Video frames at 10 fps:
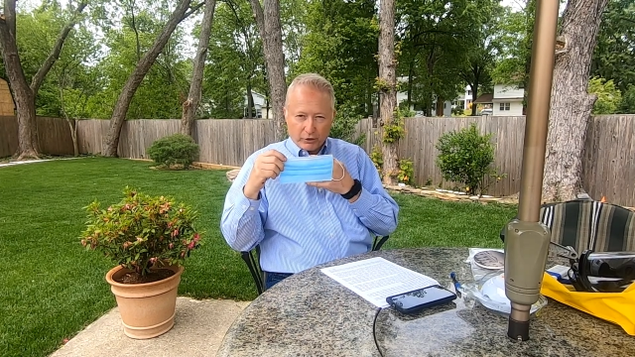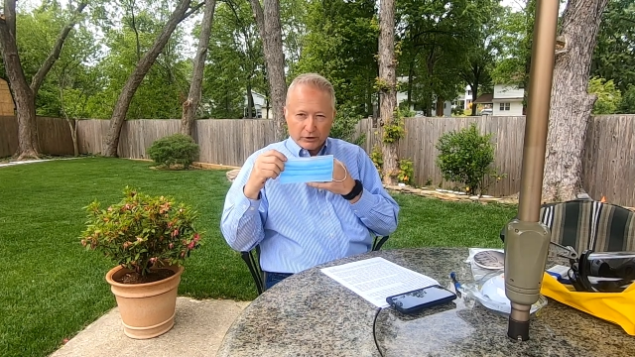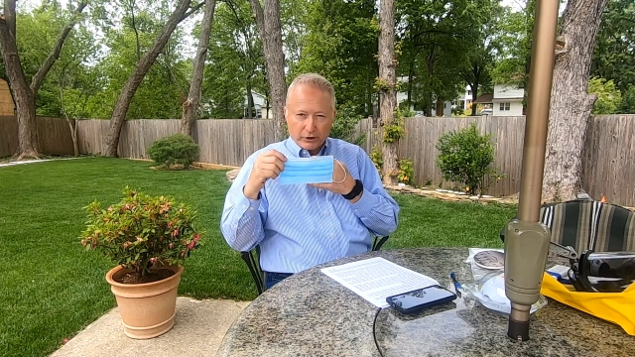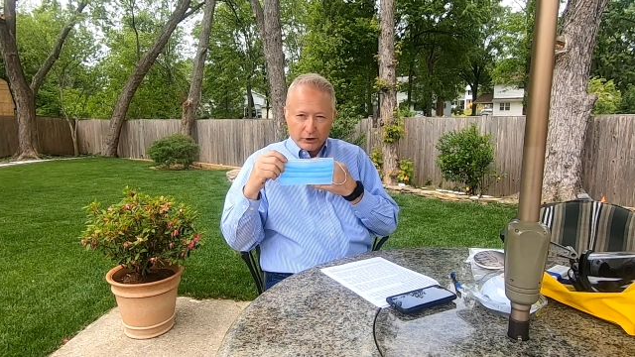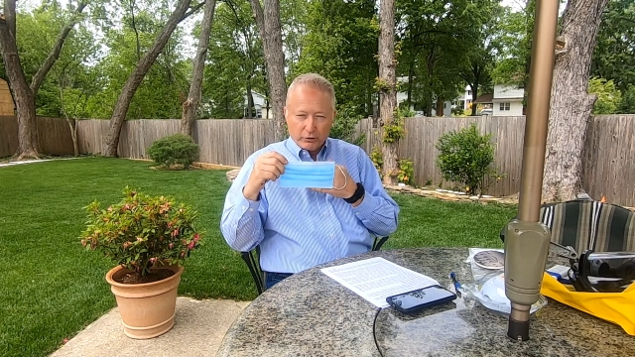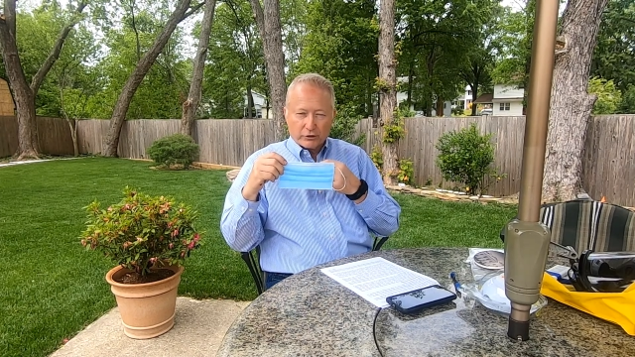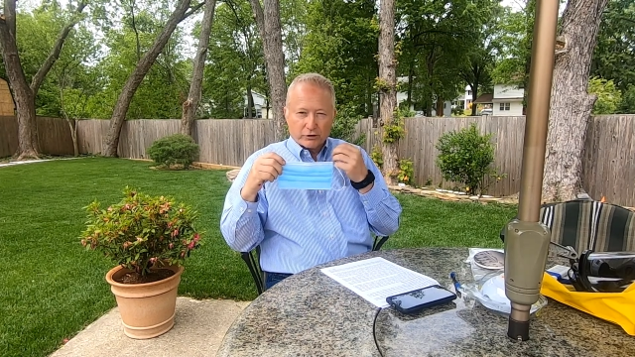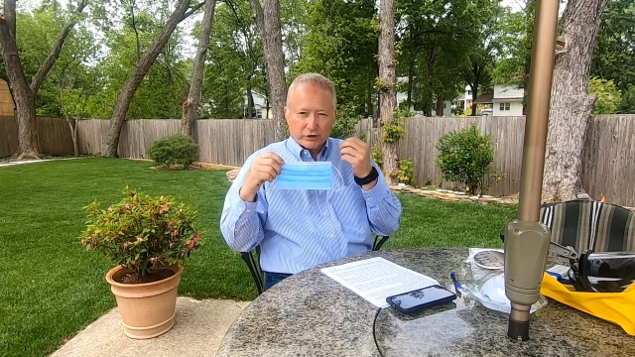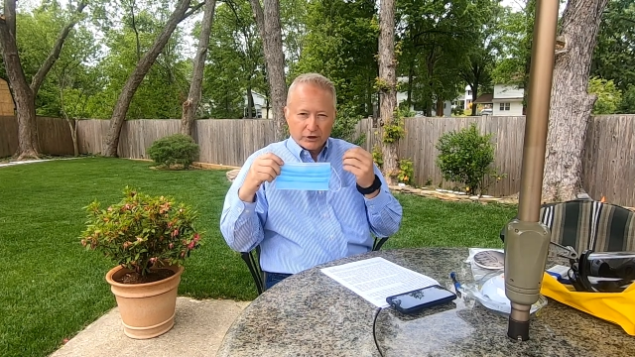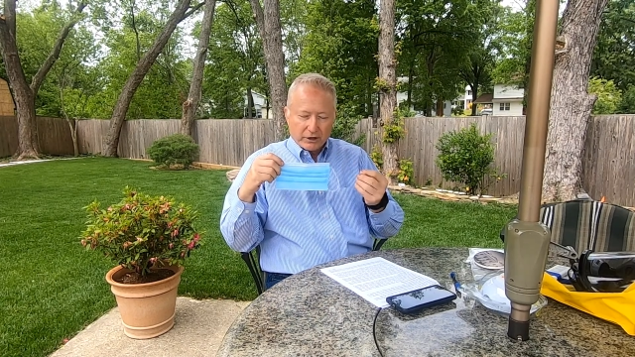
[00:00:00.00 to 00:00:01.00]
the user's
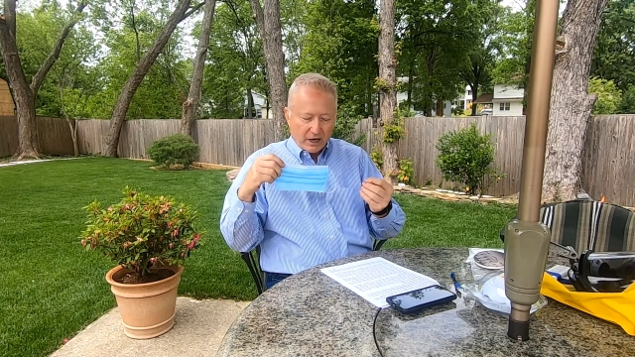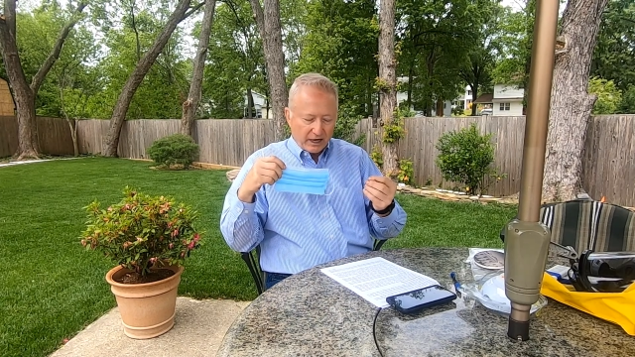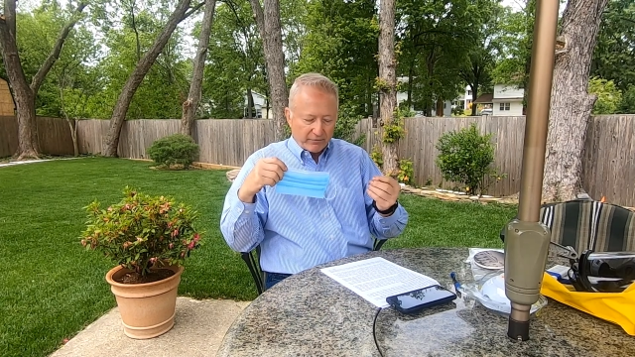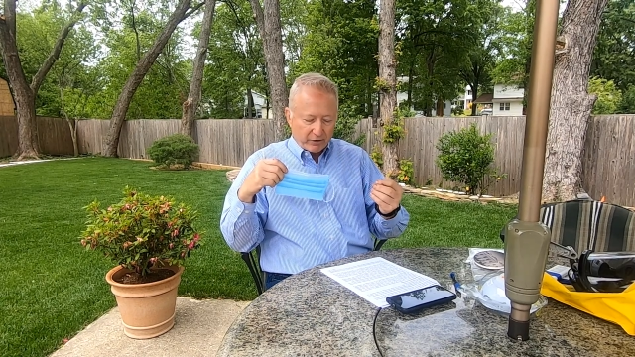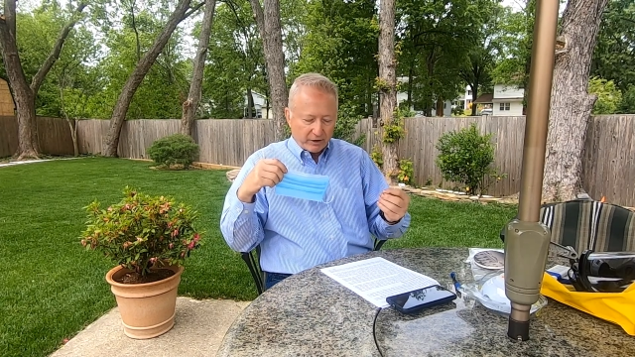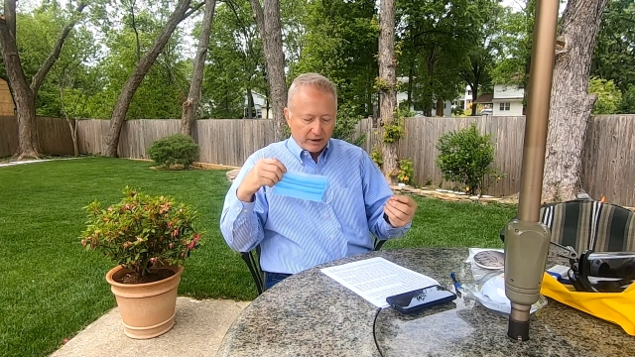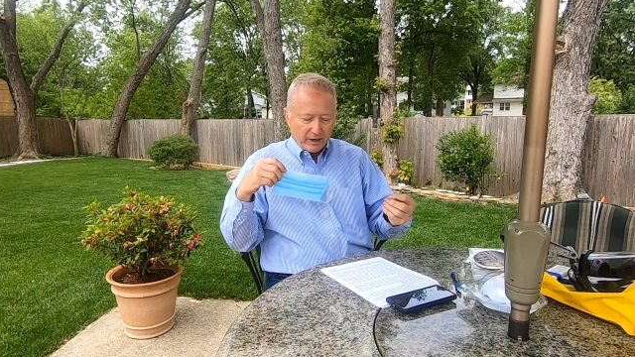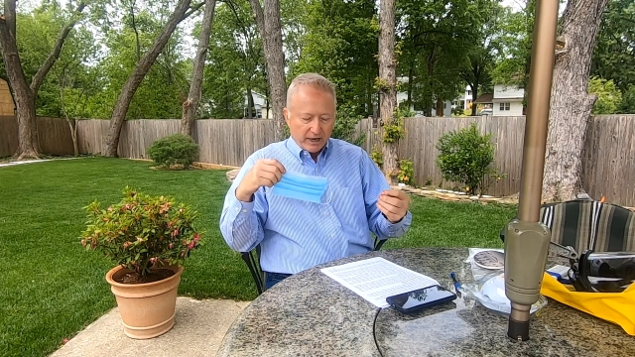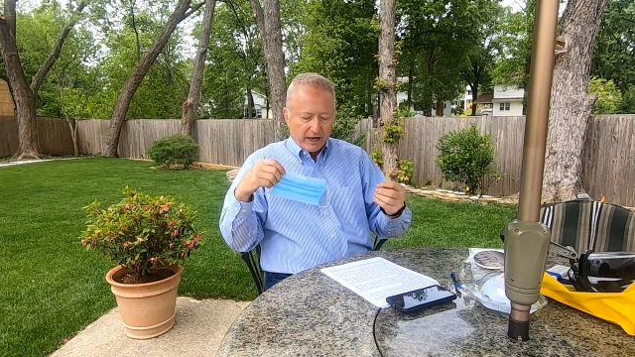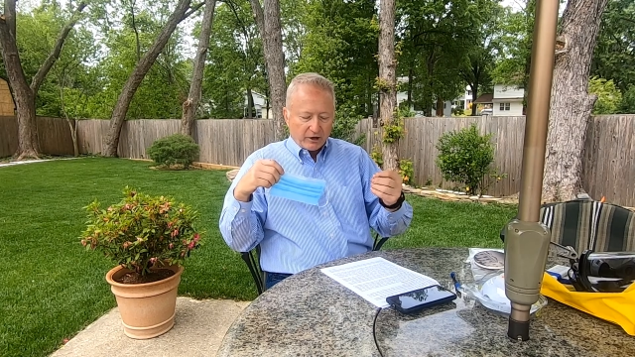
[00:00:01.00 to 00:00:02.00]
saliva
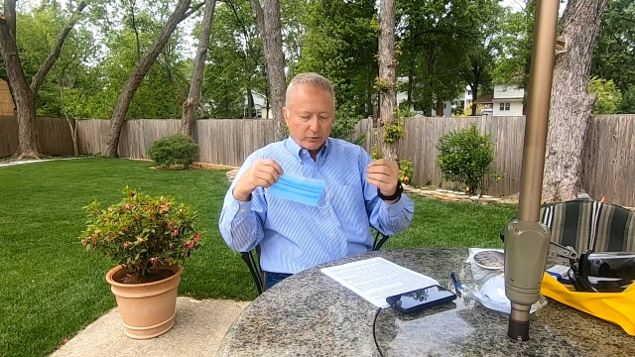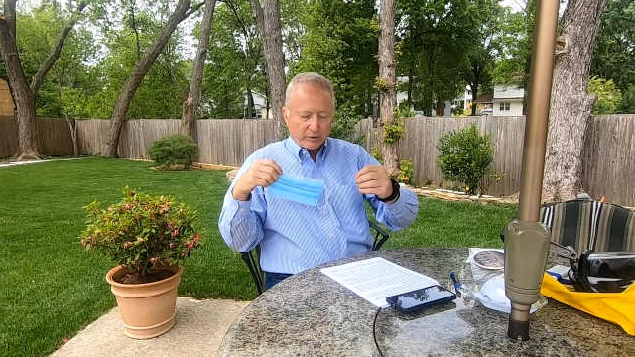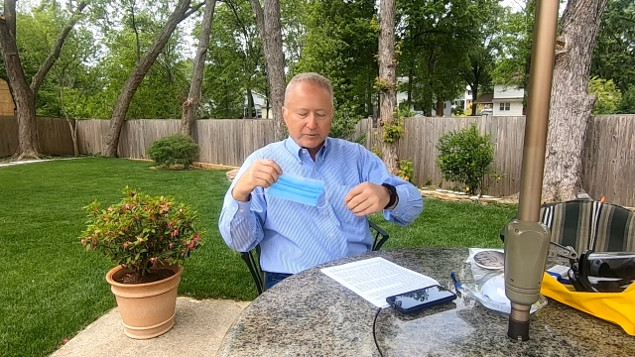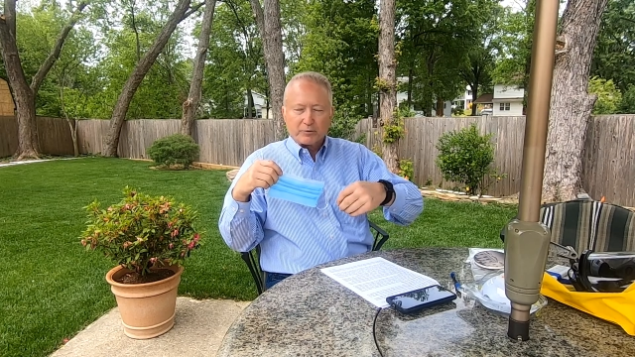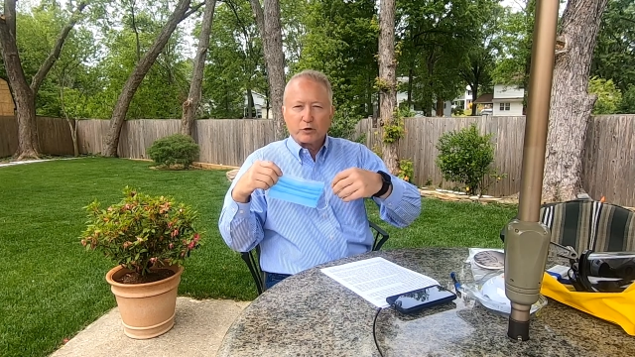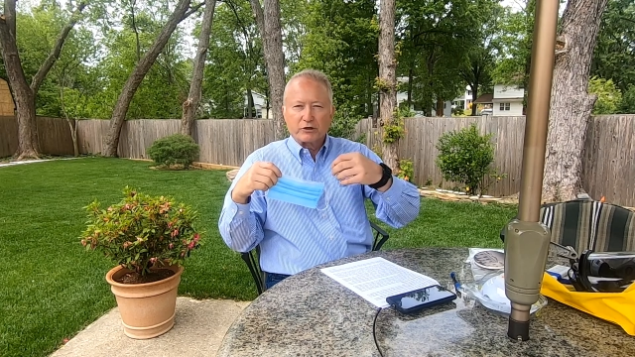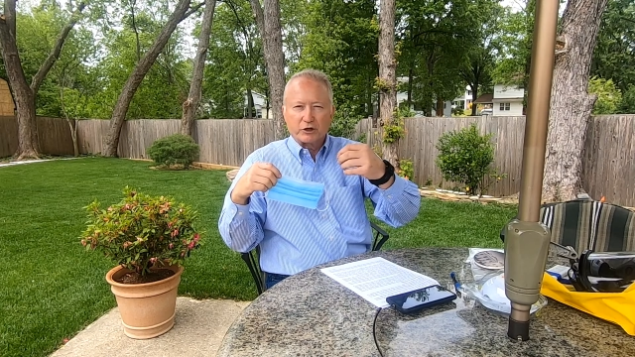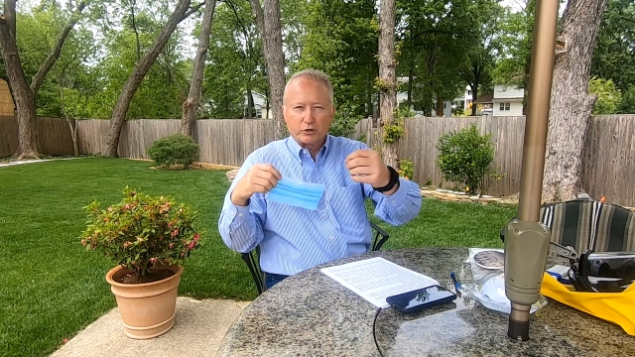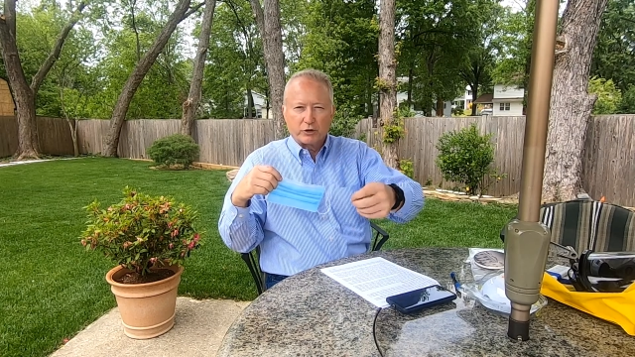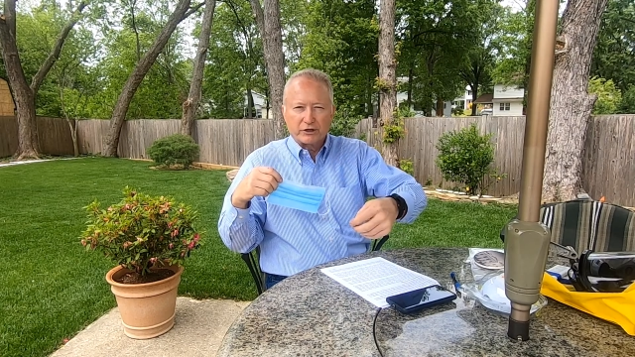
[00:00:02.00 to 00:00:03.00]
and respiratory
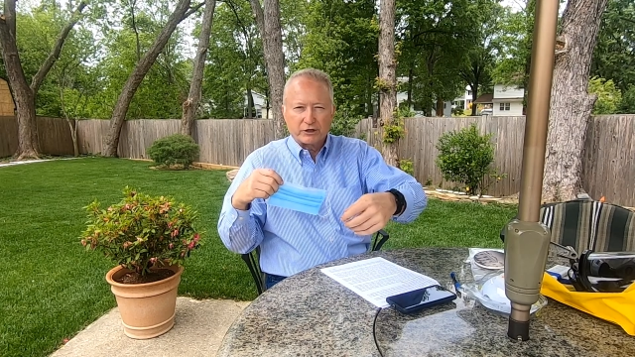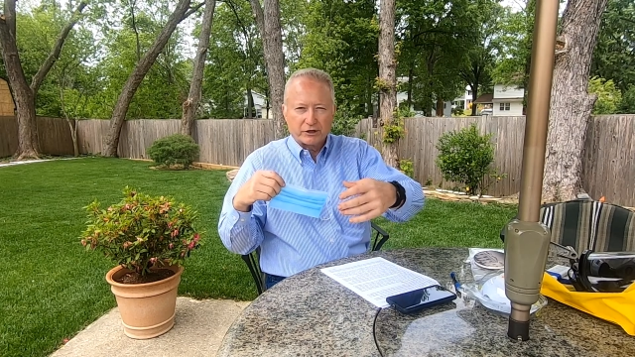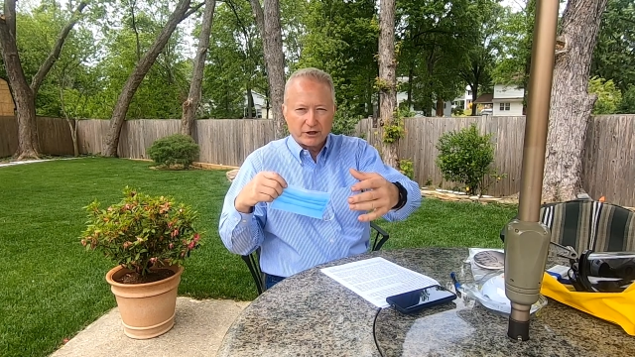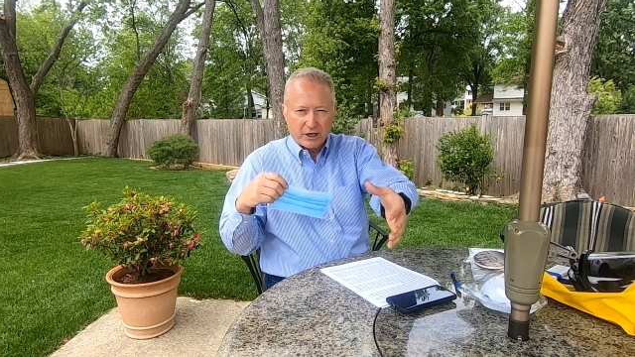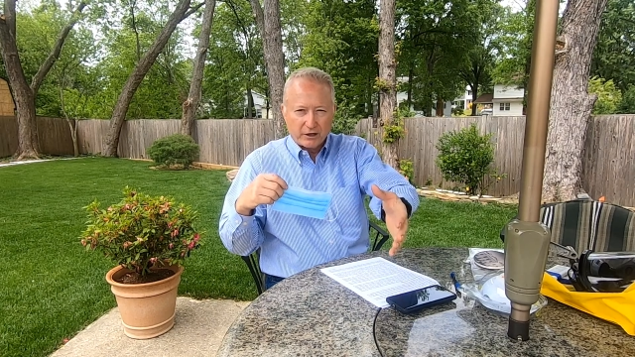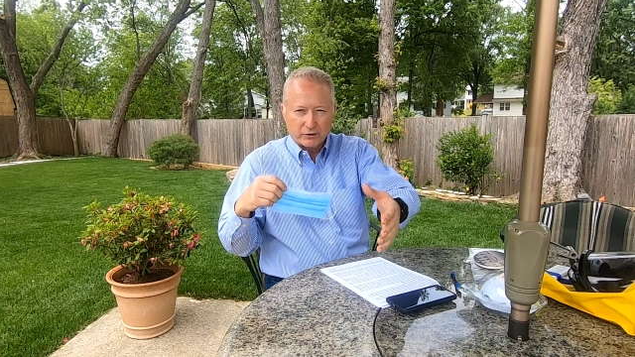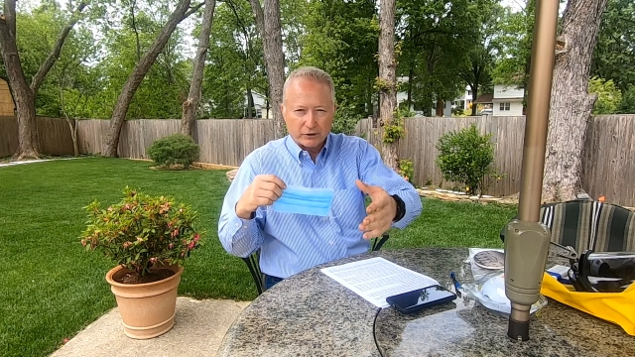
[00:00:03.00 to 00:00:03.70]
secretions to others.